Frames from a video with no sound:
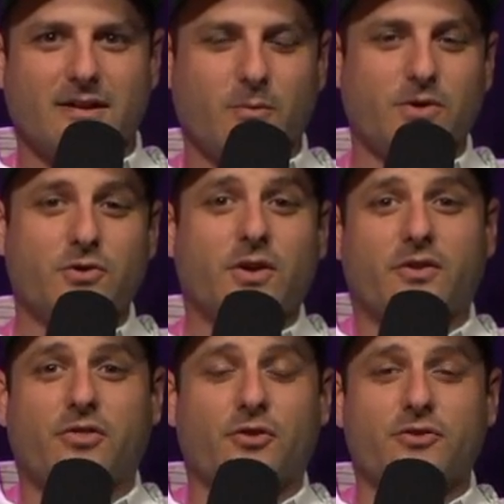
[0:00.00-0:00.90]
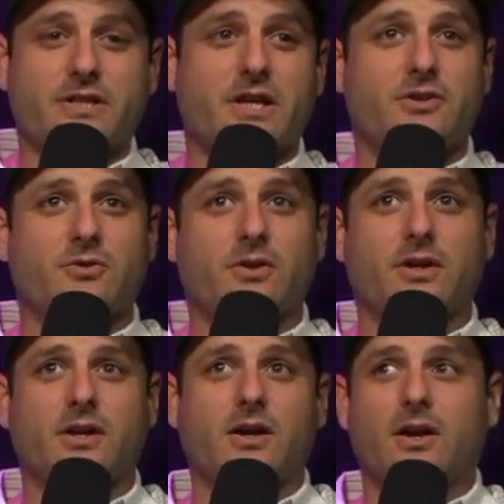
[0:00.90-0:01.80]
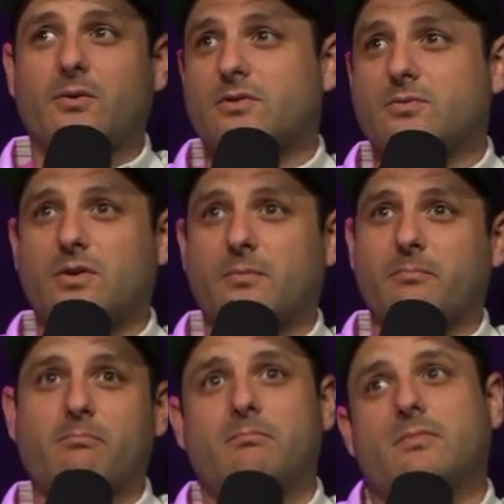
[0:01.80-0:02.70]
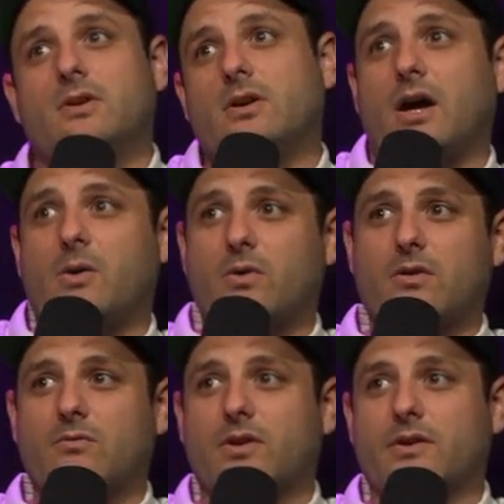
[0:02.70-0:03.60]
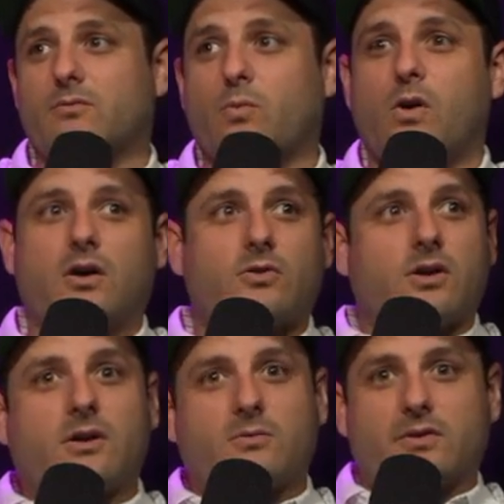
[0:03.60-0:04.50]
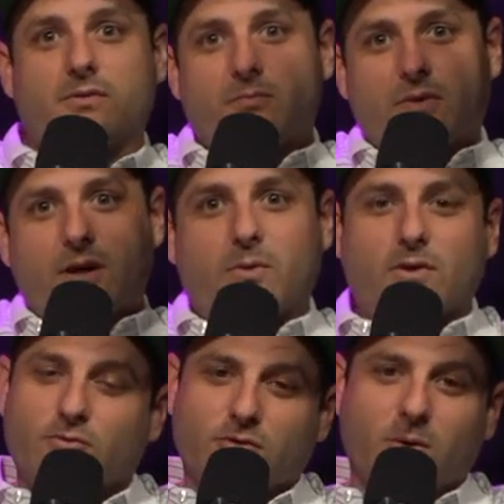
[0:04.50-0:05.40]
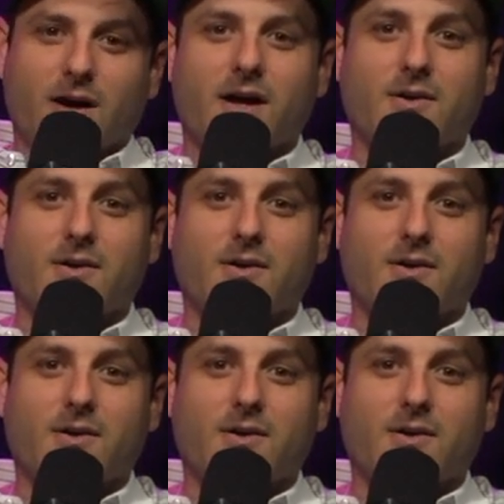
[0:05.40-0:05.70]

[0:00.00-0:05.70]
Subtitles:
when you're like 13, you're like, yeah, I want to like walk around I want to grow a house.